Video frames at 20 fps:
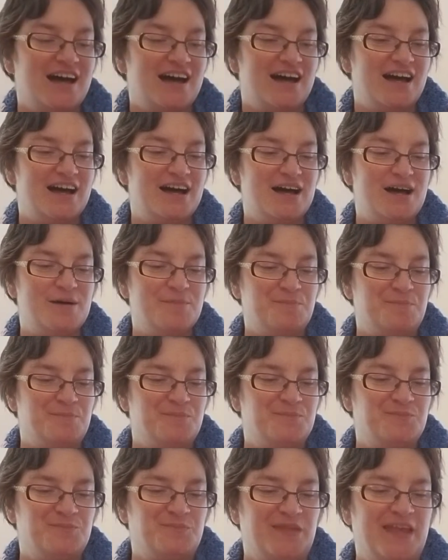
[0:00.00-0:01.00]

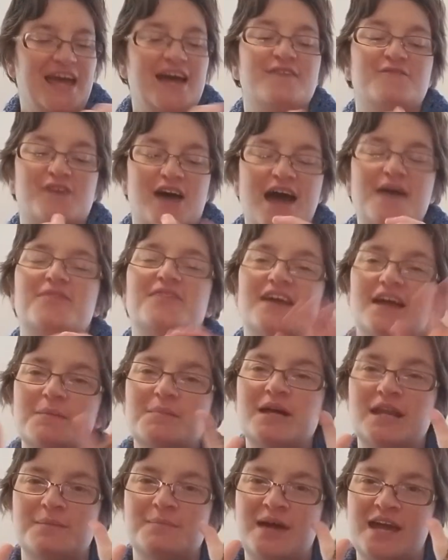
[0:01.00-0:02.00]
I think I'm
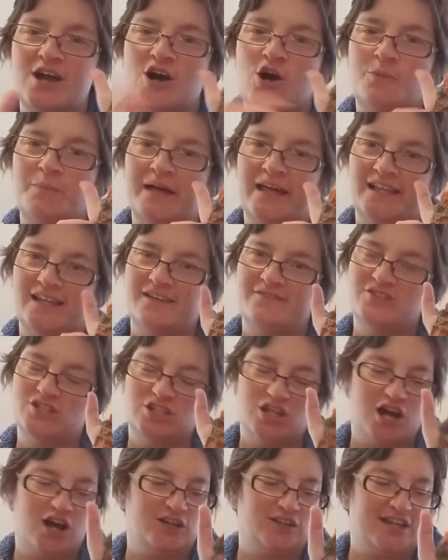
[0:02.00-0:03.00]
gonna make all my gloves
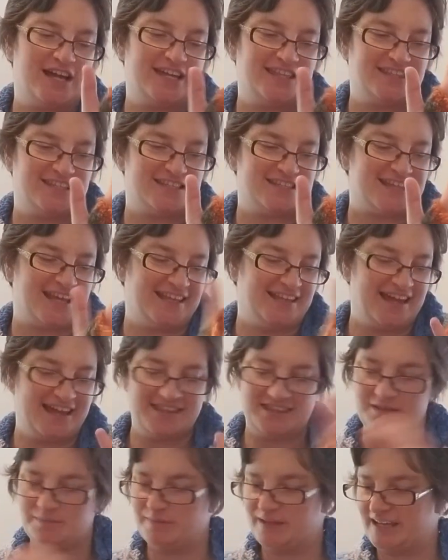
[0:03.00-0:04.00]
long like this. I
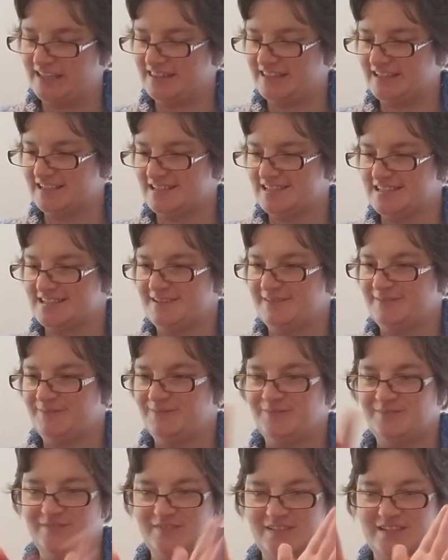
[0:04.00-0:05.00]
like them like this,
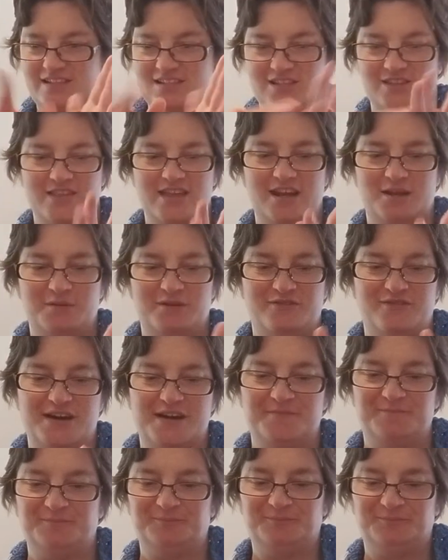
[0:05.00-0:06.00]
so that'll be
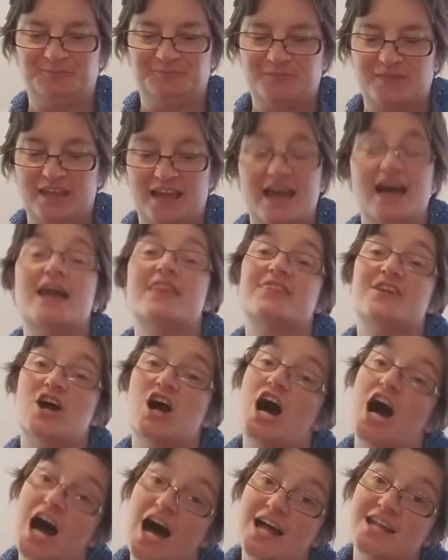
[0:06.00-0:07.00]
fun. They're
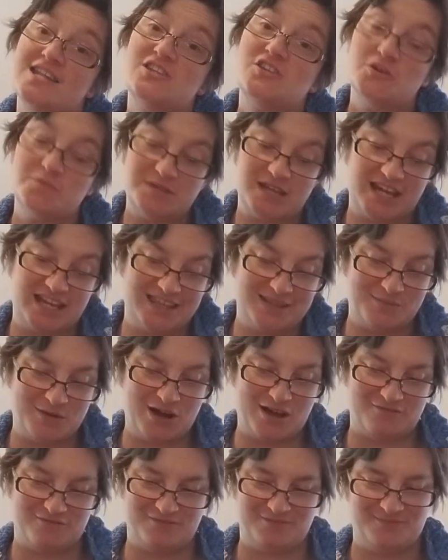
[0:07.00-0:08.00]
hot, so I'm taking them
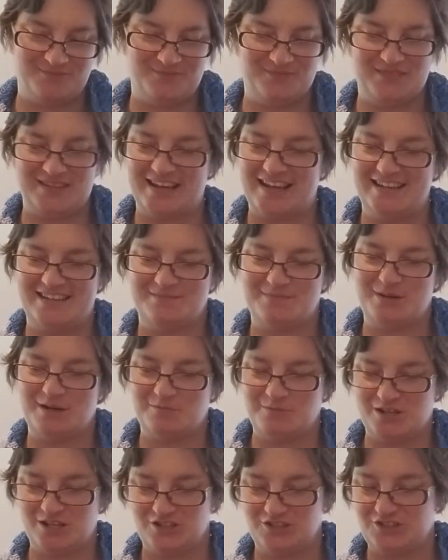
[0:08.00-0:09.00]
off. I put
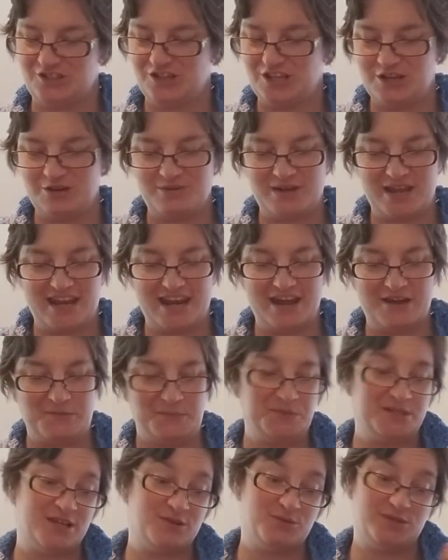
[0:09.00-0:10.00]
them on to show you, and now
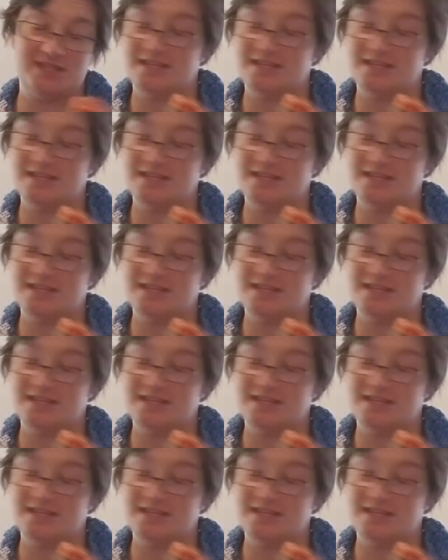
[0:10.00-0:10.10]
I'm done with